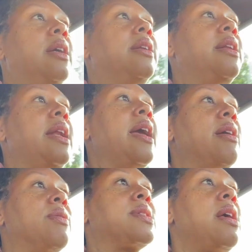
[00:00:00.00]
the
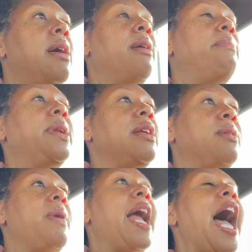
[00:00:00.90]
nails. But
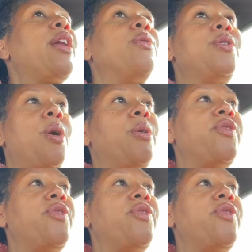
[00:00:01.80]
anyway, I don't know if